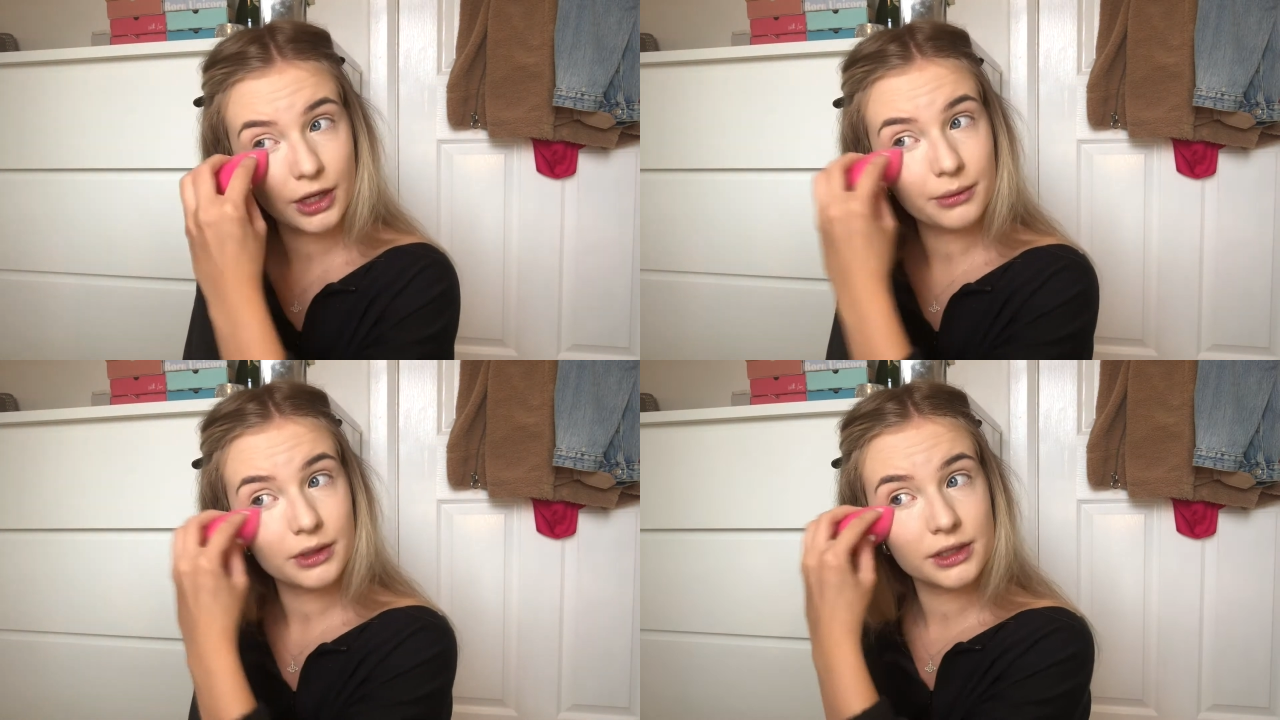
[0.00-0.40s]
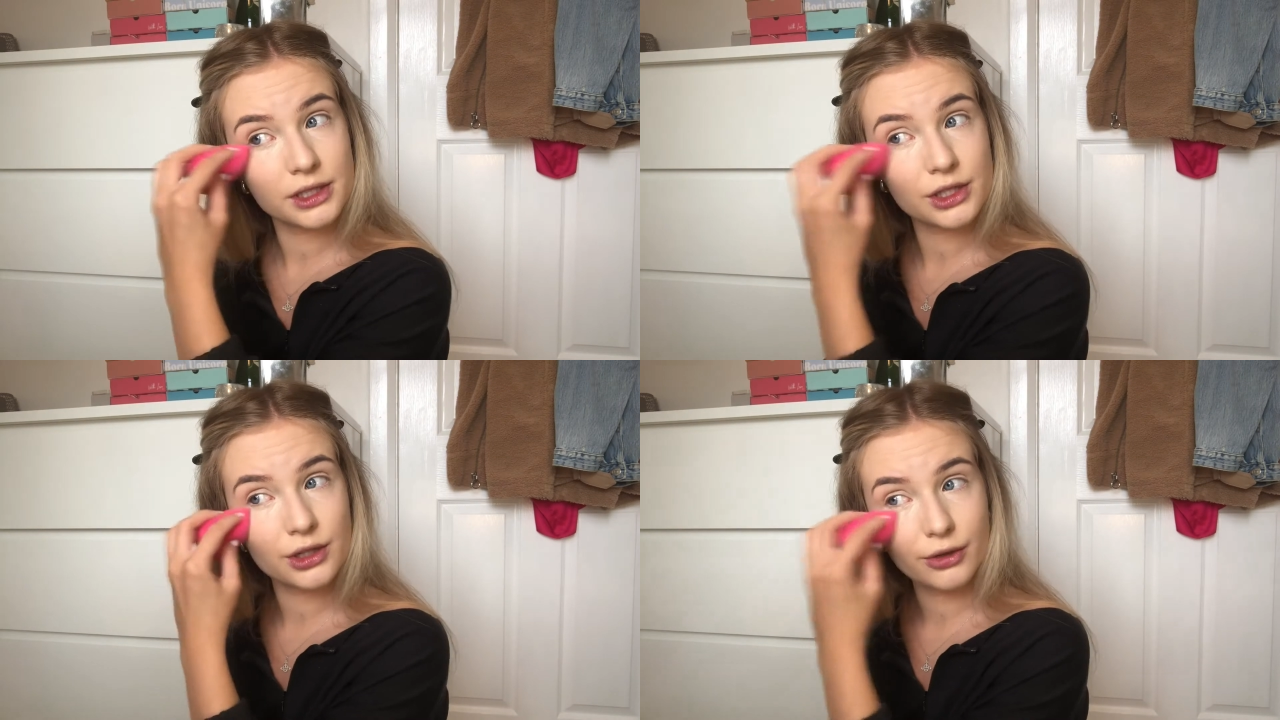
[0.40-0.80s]
want
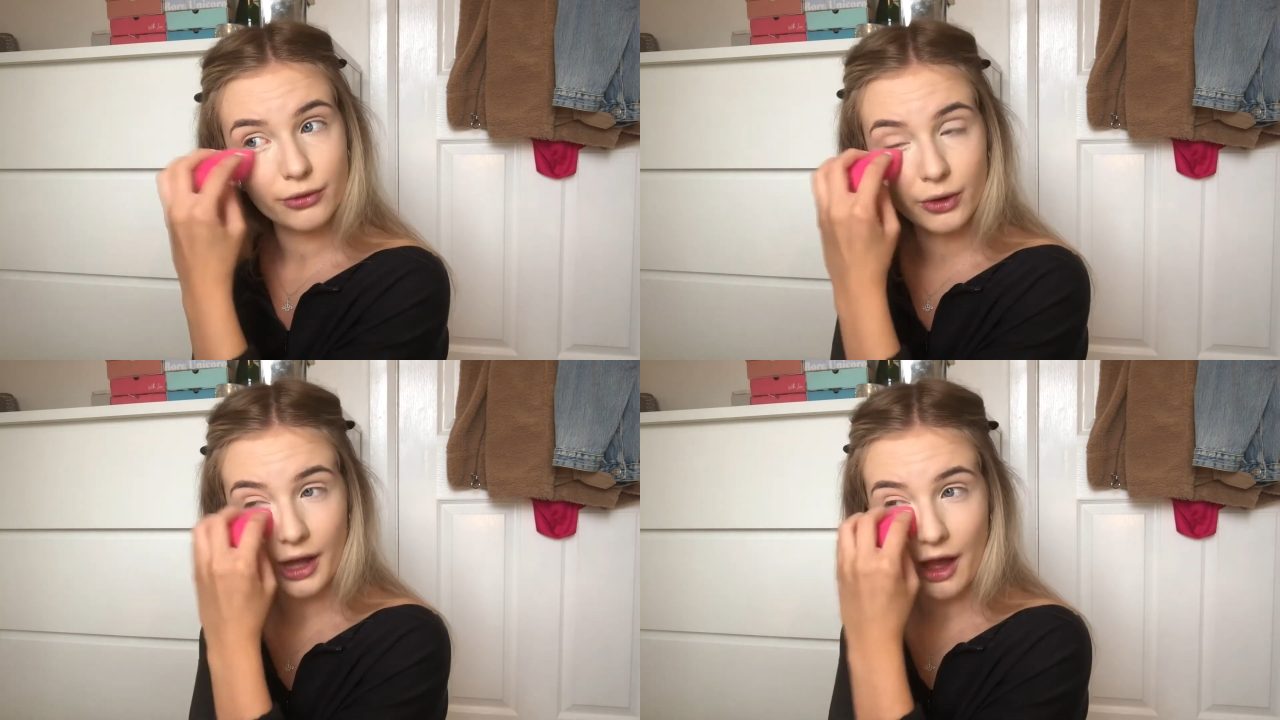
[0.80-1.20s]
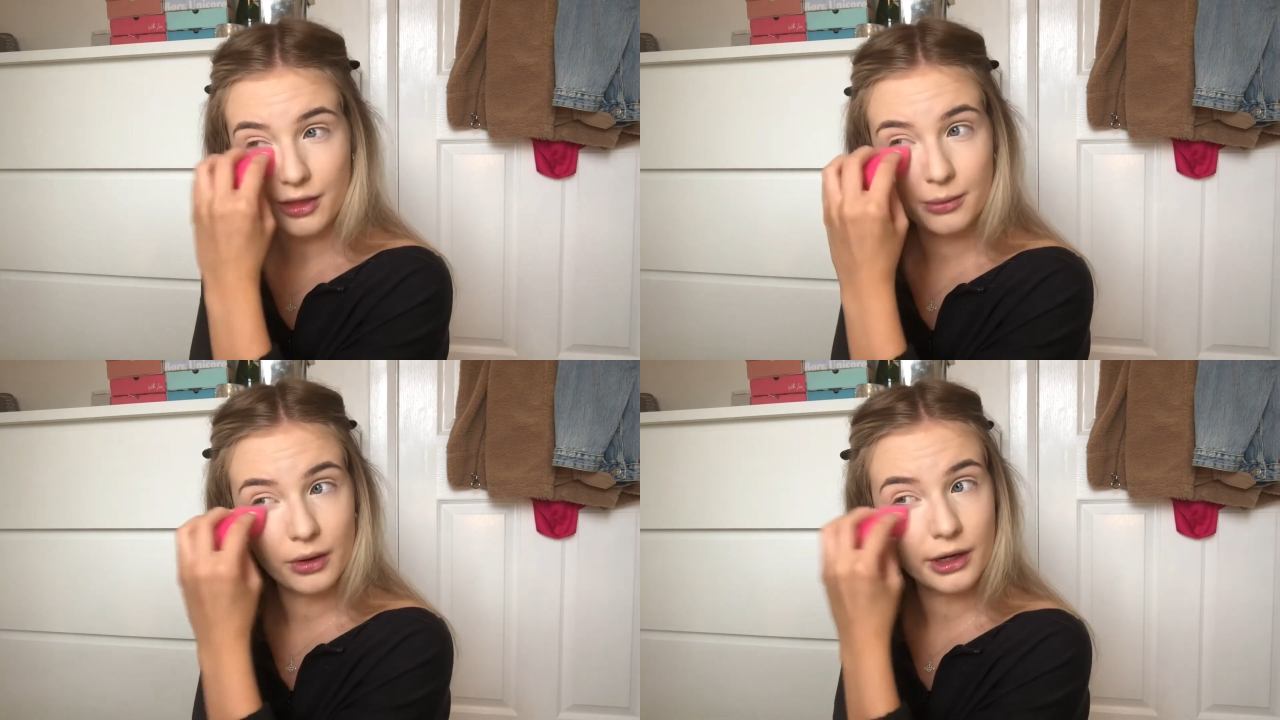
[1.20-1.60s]
to fork out the
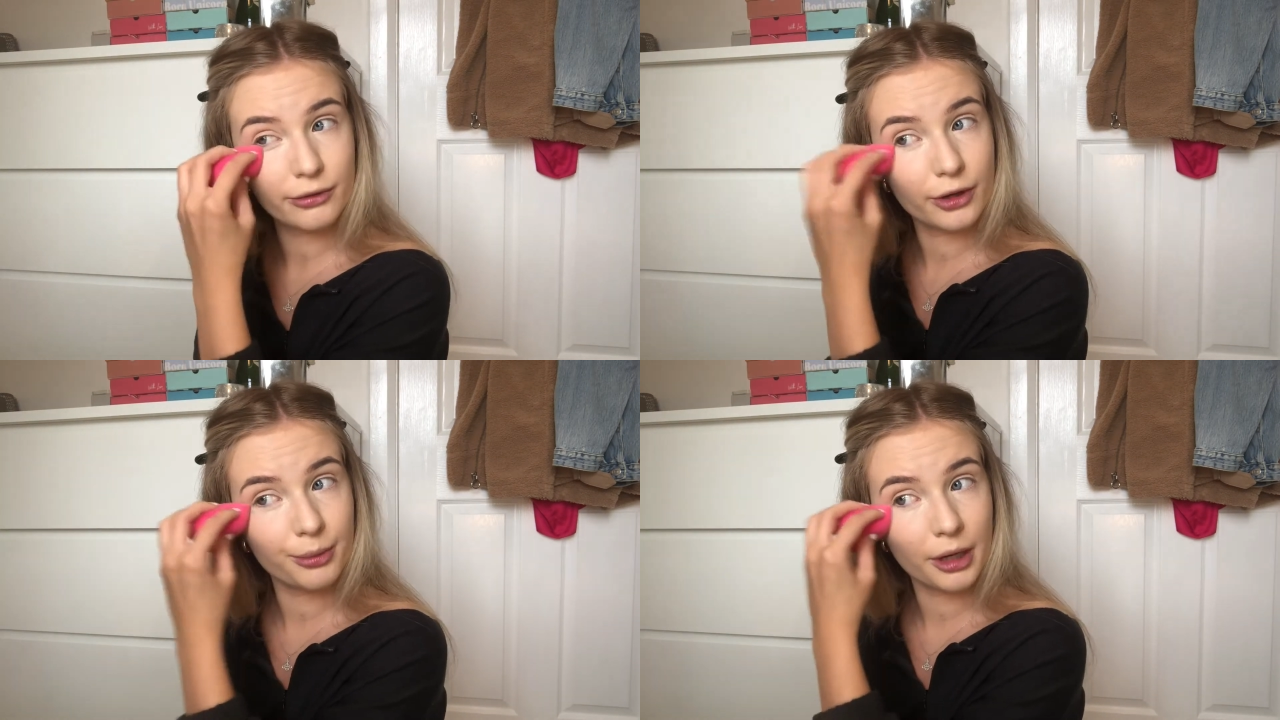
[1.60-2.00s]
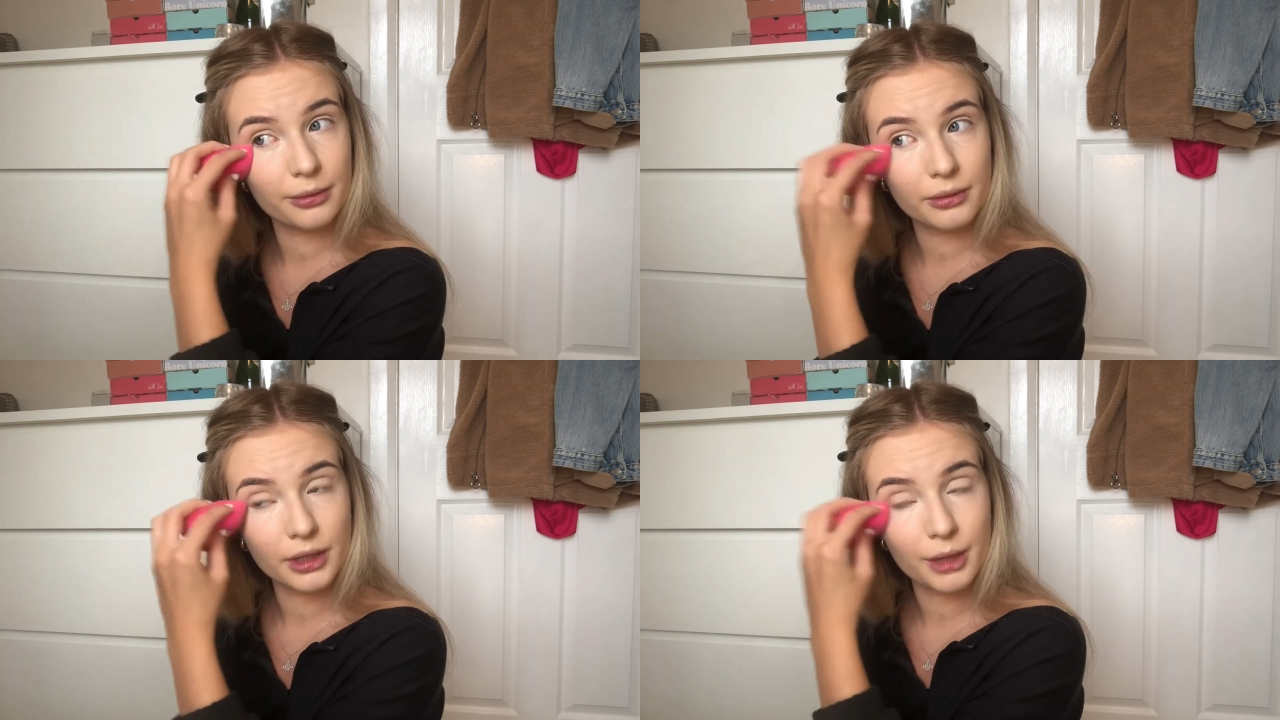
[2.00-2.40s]
money for
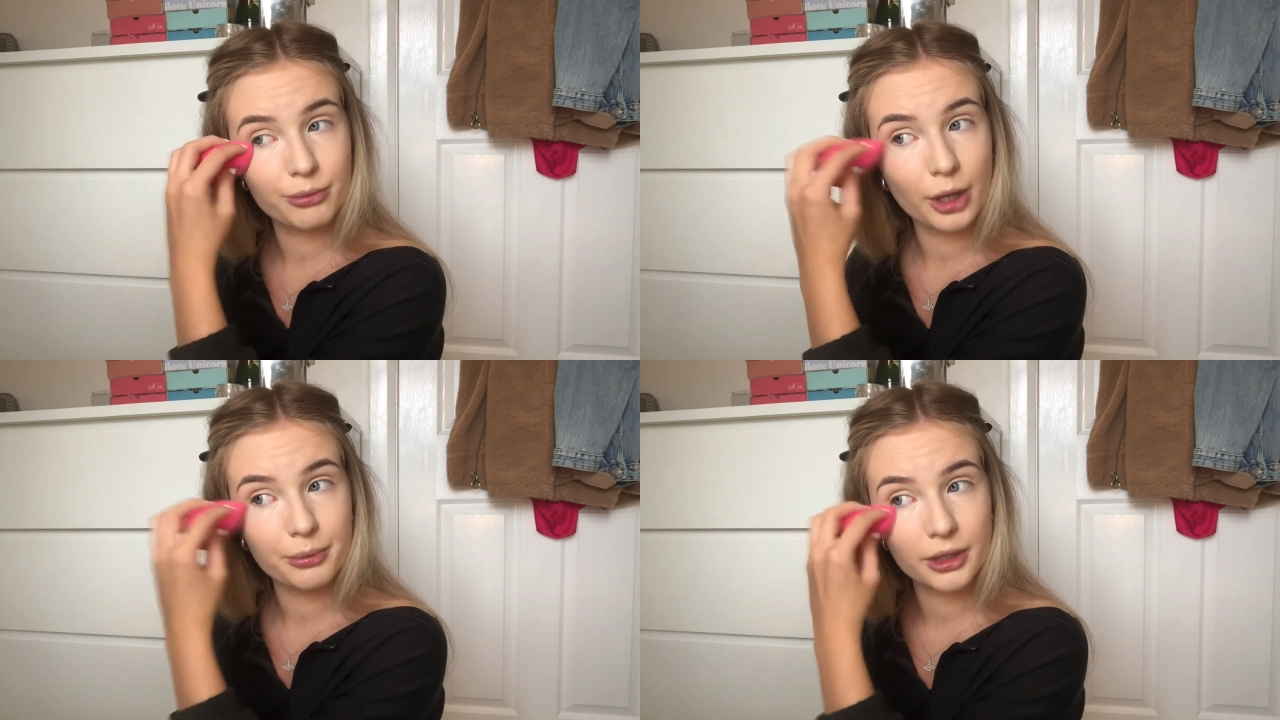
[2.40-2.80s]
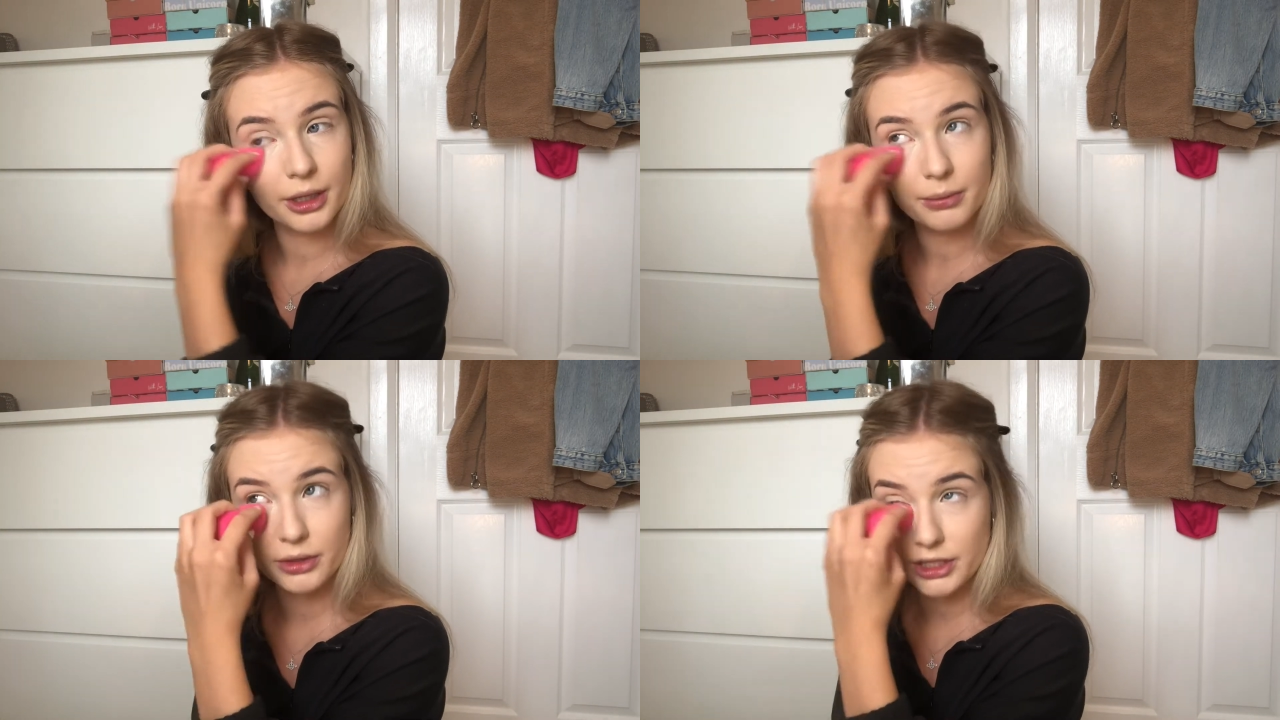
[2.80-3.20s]
a proper
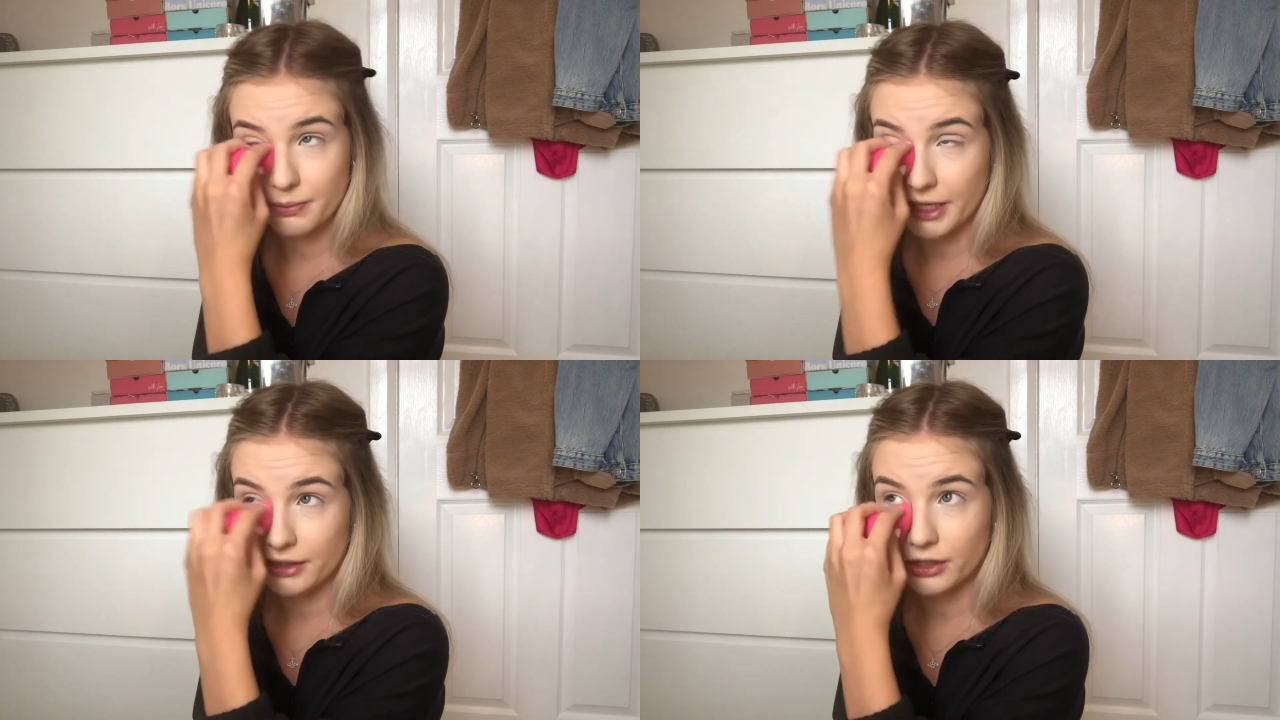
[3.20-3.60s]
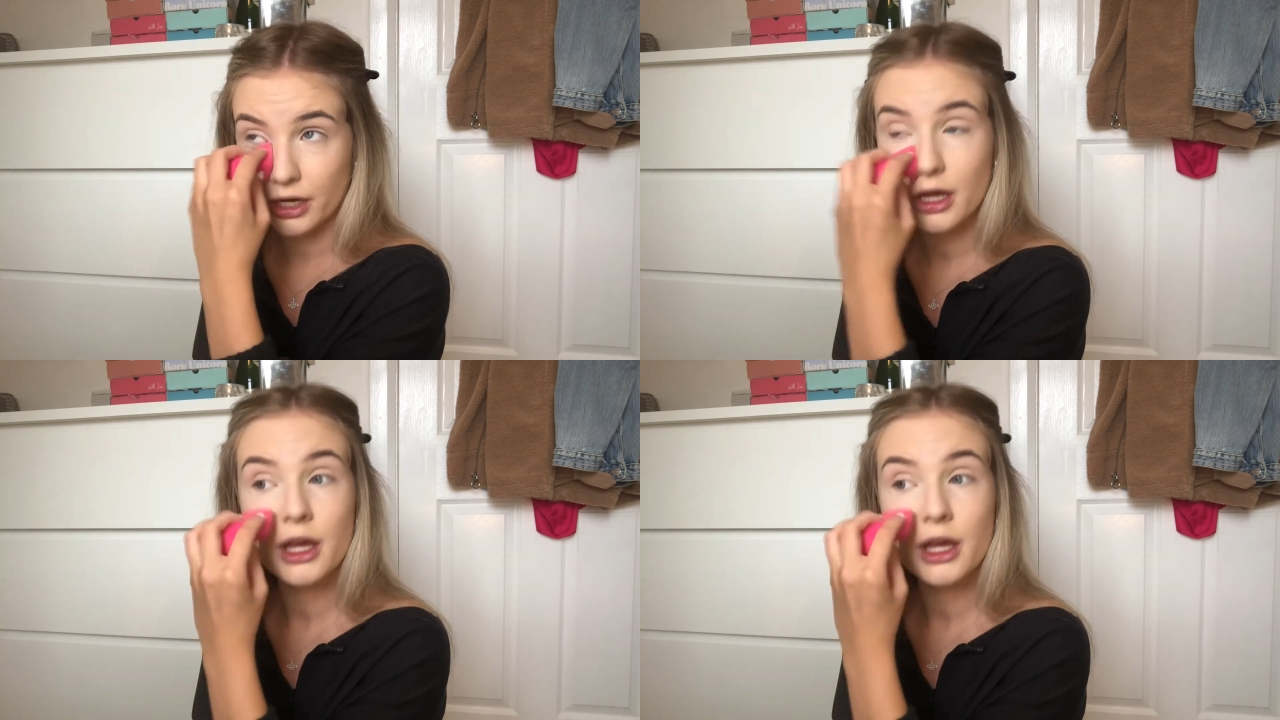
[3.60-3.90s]
Beauty Blender,